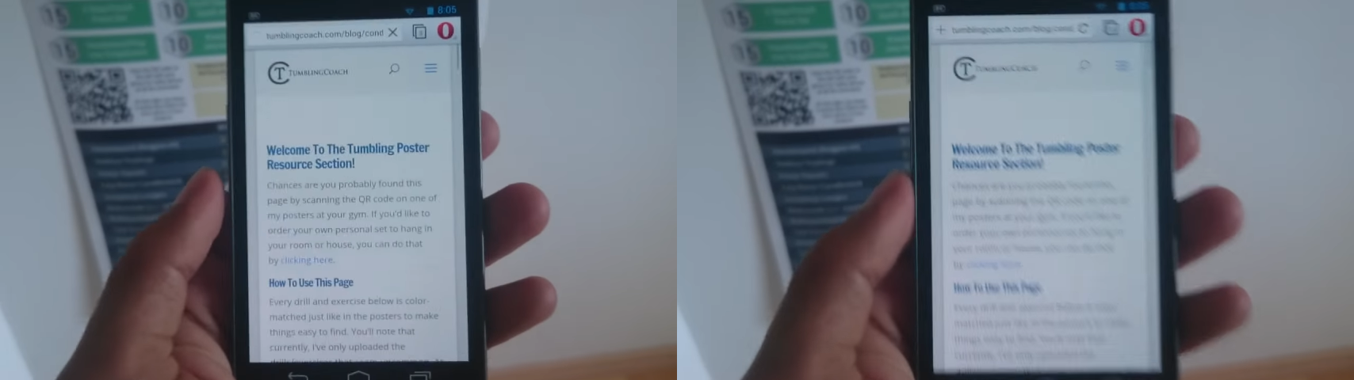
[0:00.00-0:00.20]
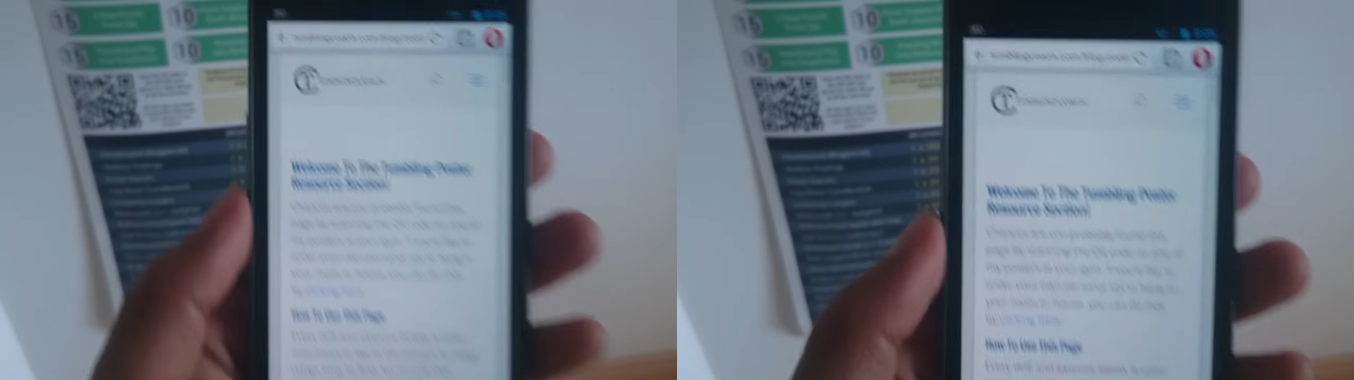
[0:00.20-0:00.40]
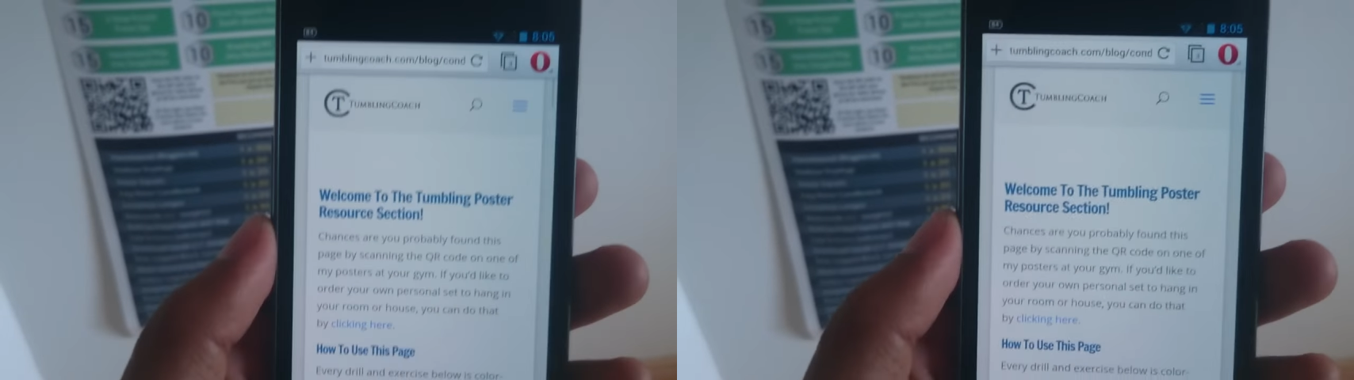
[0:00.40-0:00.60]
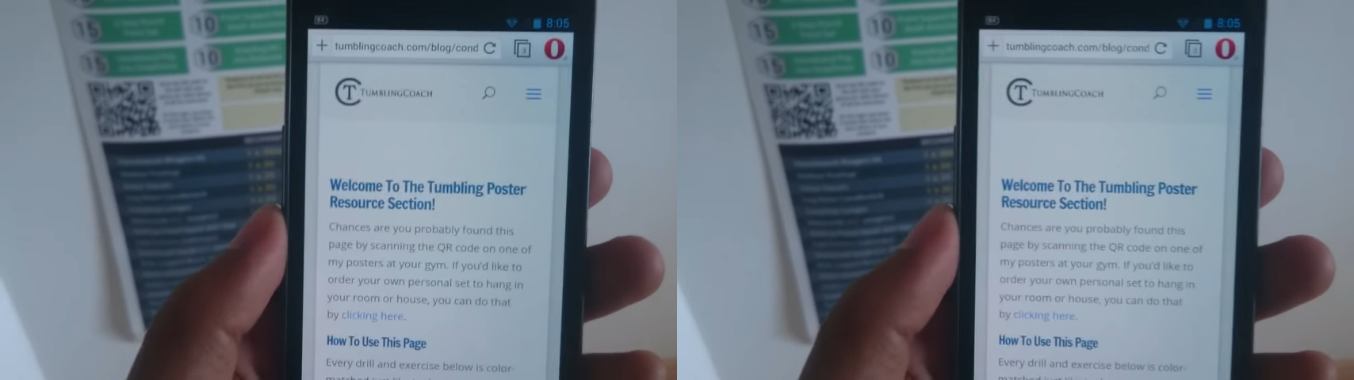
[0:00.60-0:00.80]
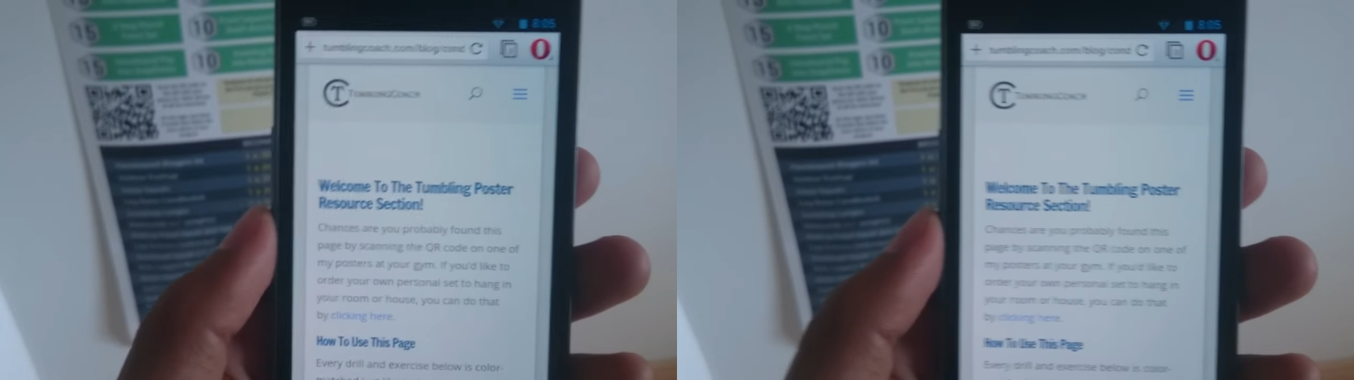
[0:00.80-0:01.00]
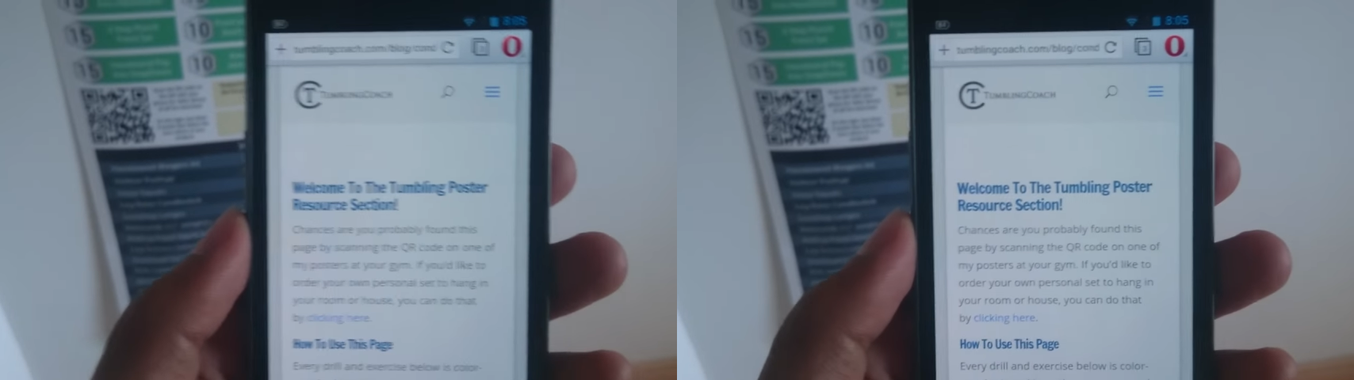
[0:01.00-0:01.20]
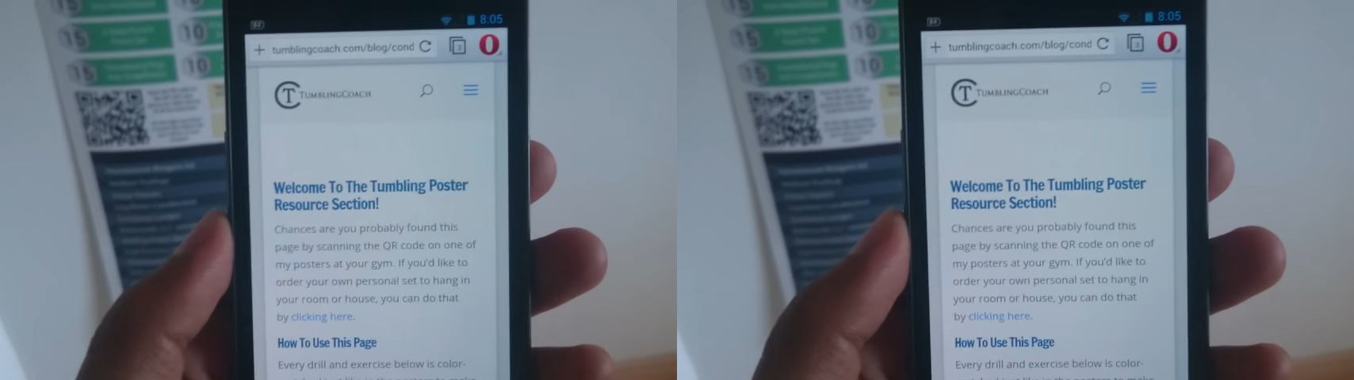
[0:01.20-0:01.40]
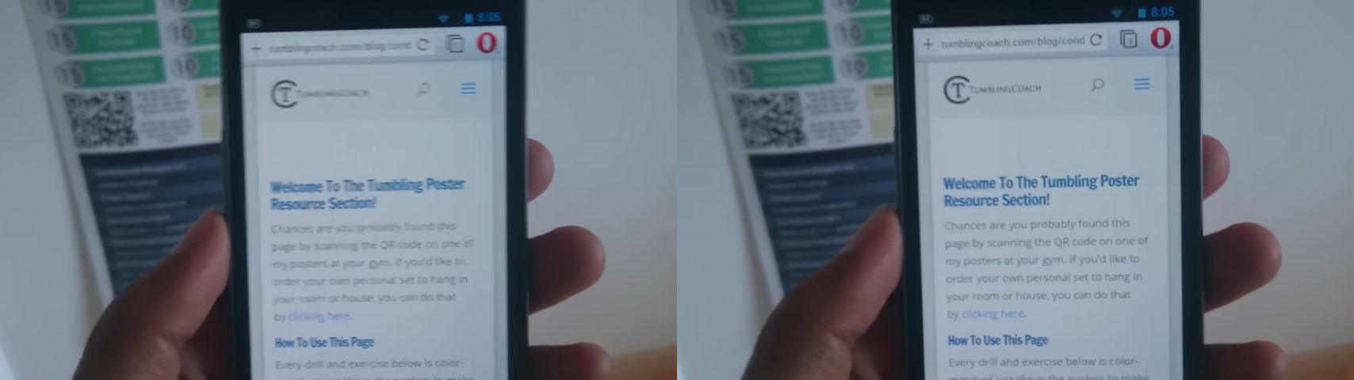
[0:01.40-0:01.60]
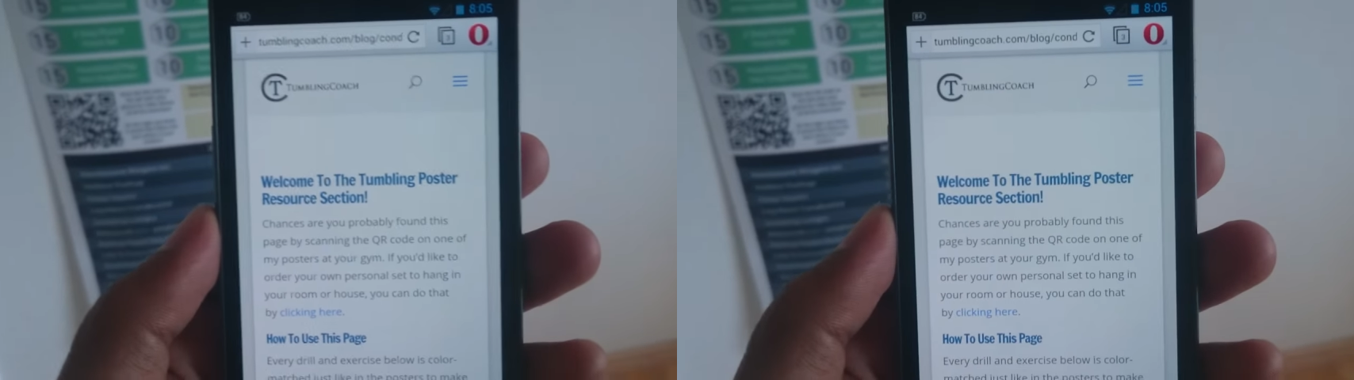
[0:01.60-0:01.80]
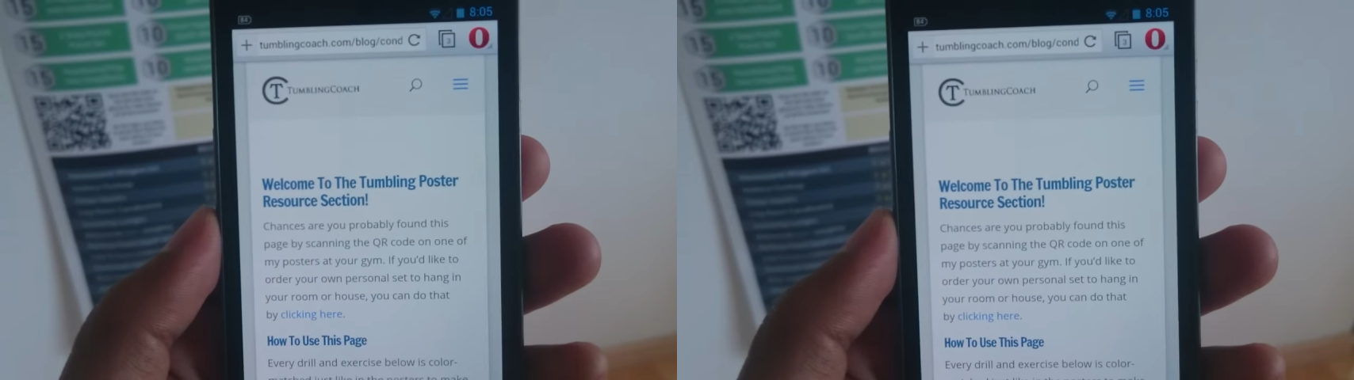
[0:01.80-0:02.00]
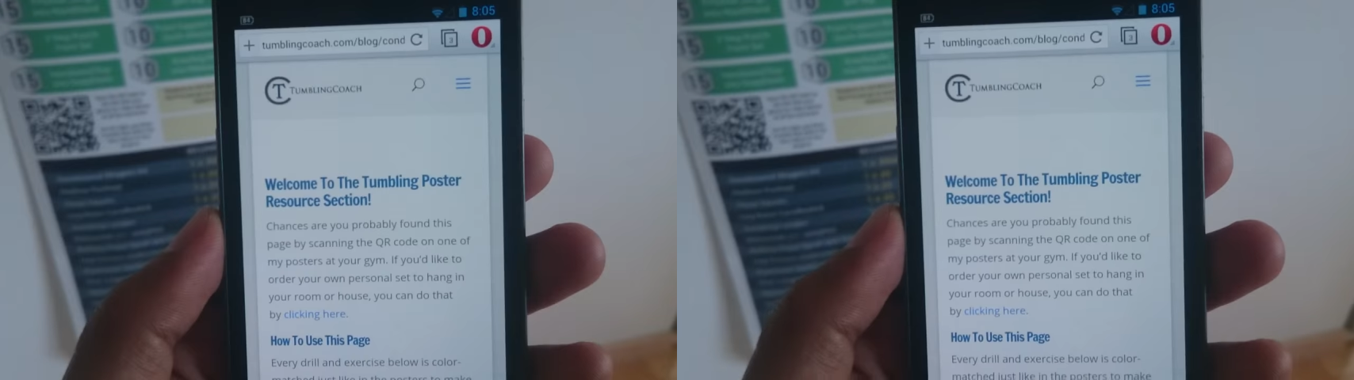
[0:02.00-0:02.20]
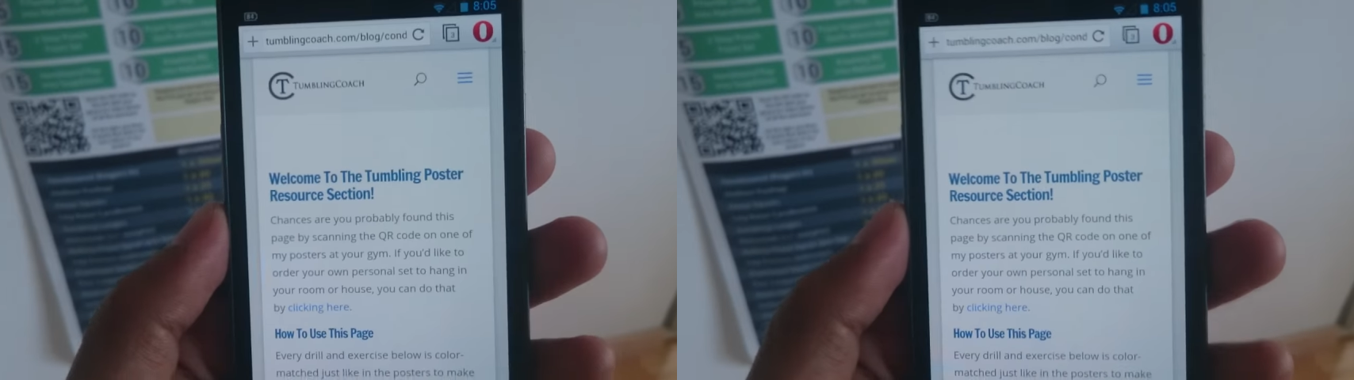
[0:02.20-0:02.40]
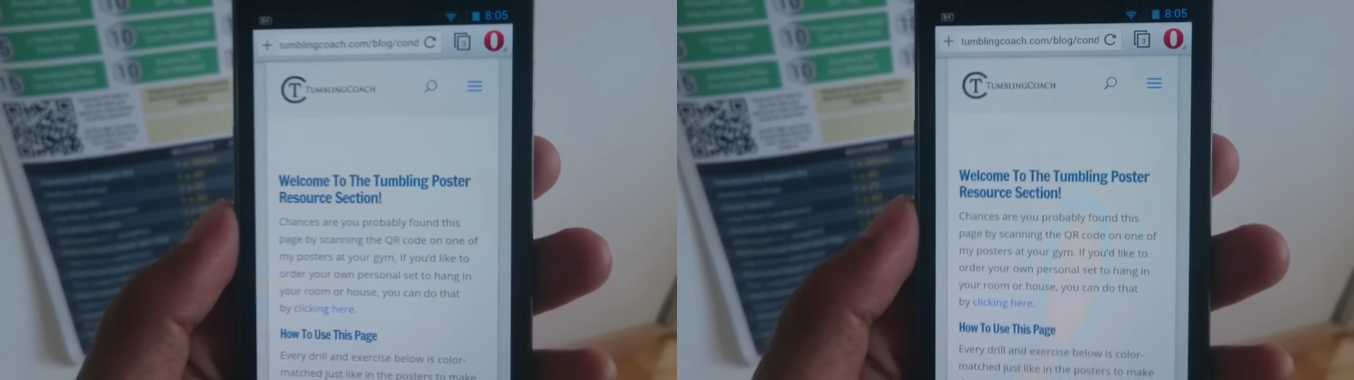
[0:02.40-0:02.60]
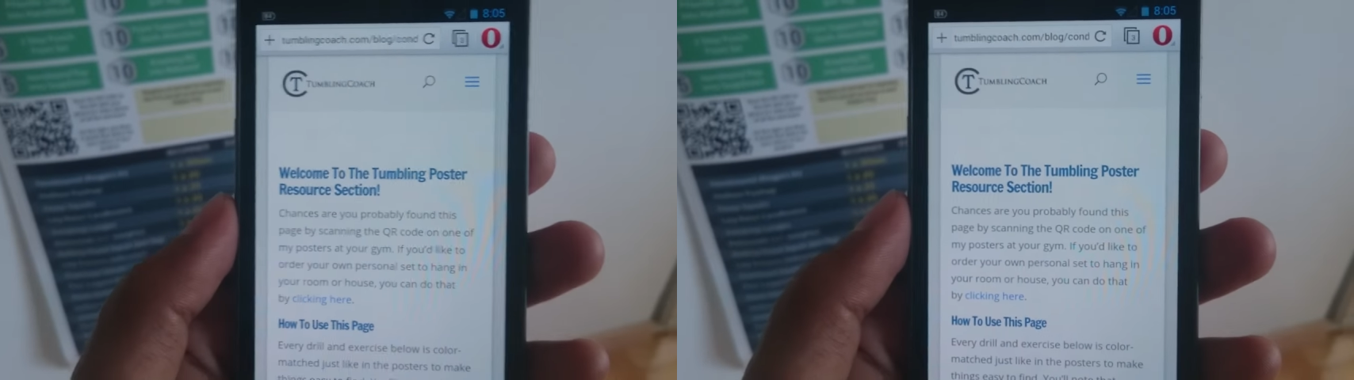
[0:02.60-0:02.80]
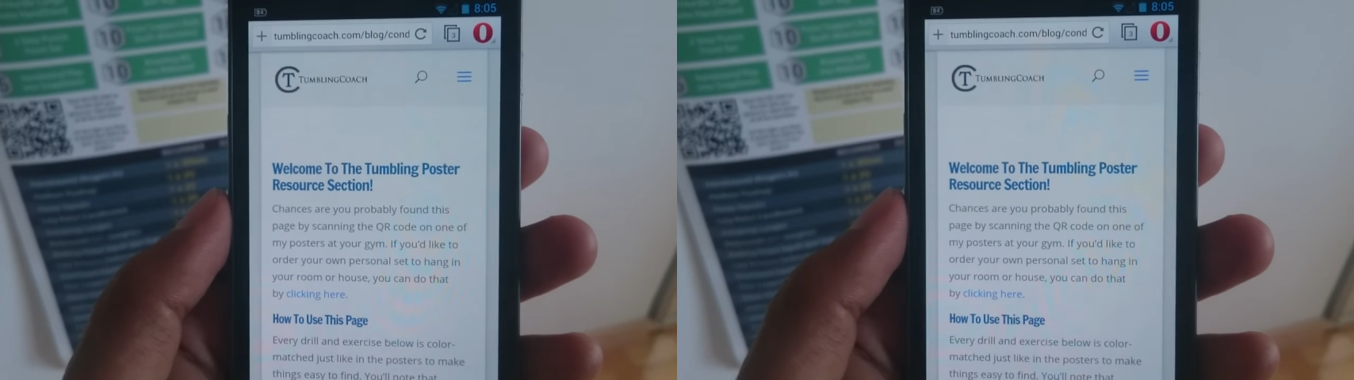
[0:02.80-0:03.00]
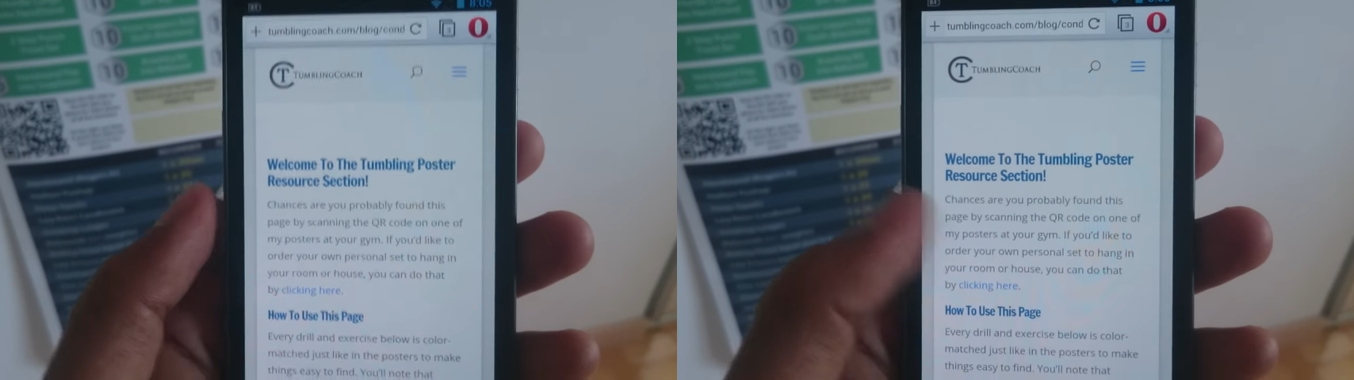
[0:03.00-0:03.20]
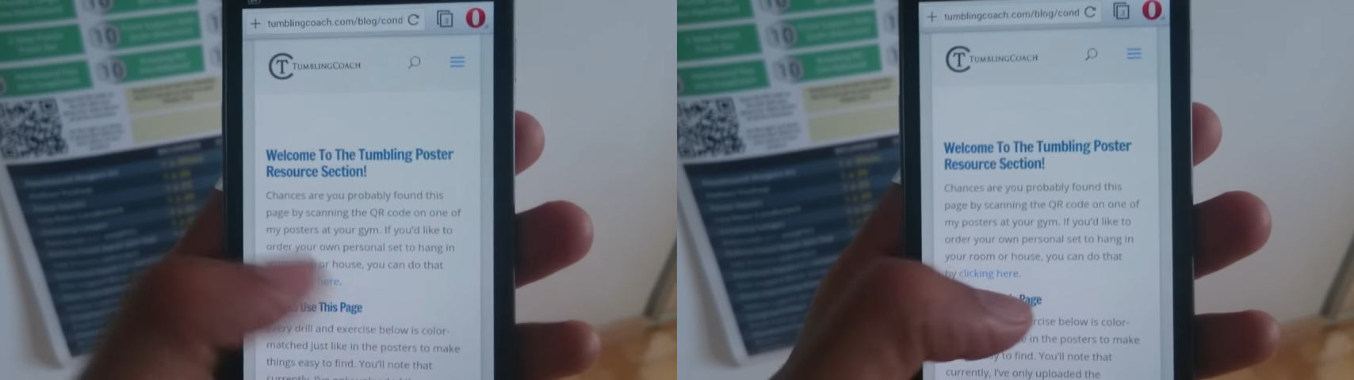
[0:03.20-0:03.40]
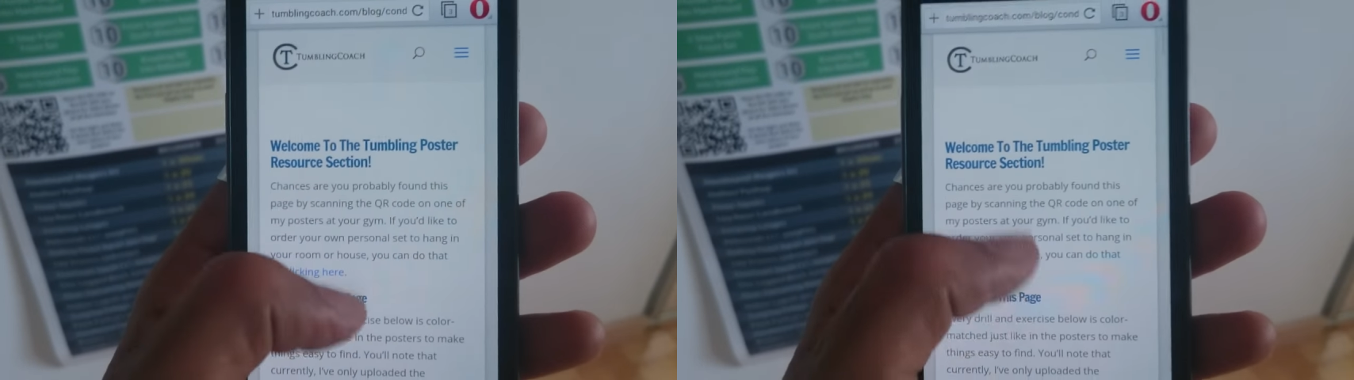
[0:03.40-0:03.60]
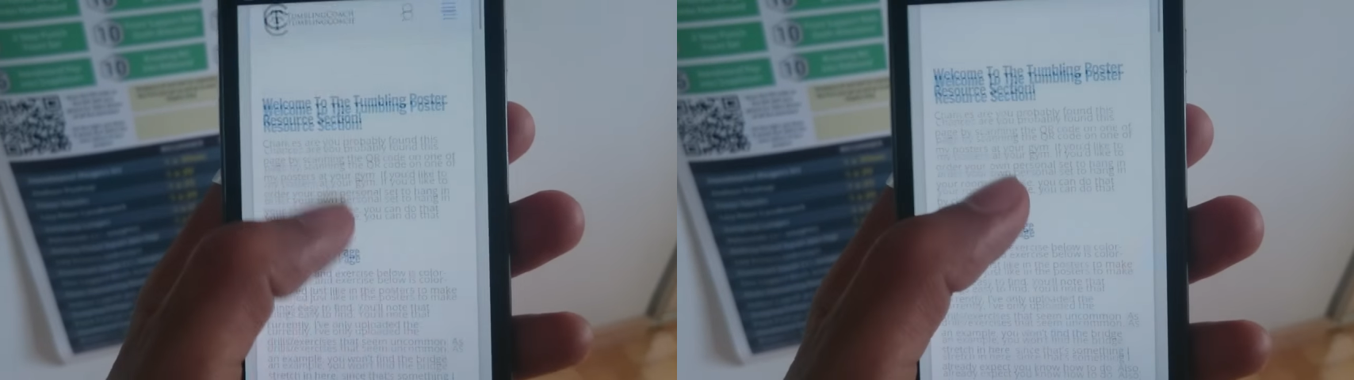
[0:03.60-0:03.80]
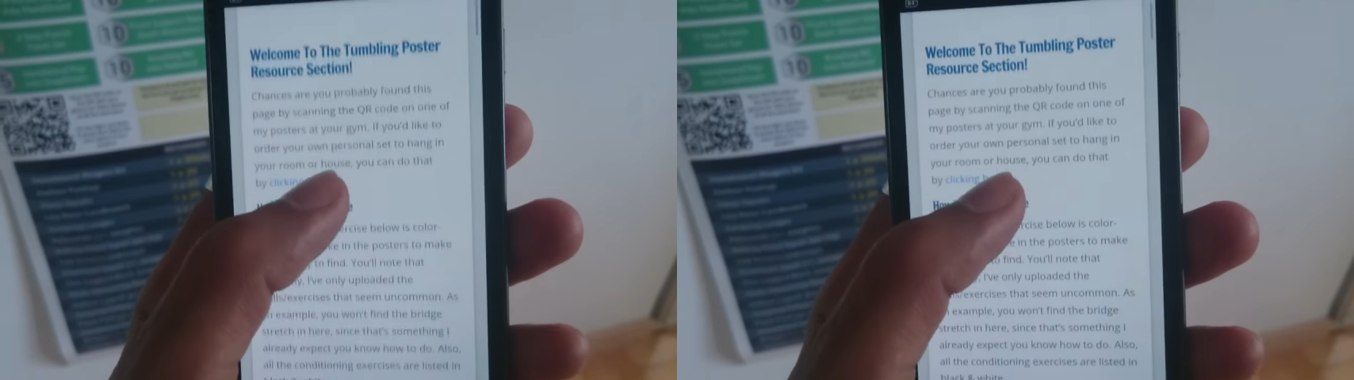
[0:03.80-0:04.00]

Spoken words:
No face is visible, so there are no lips to read.